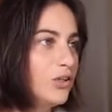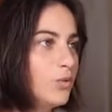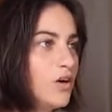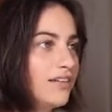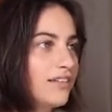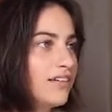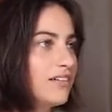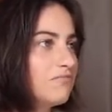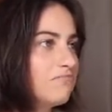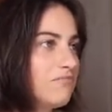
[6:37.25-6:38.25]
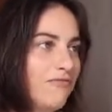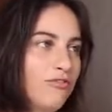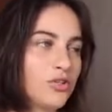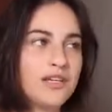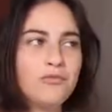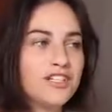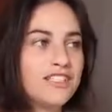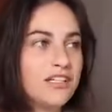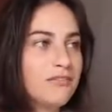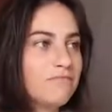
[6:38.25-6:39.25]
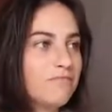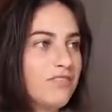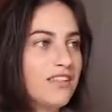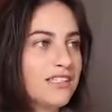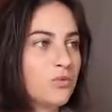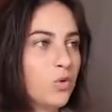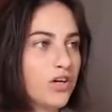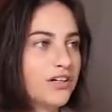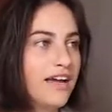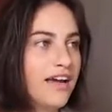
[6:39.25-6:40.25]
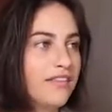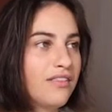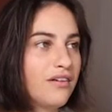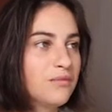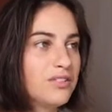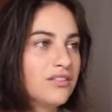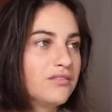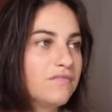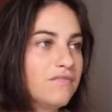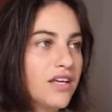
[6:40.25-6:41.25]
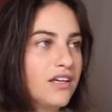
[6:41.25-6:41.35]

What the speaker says: You want, for some reason, this word and Thompson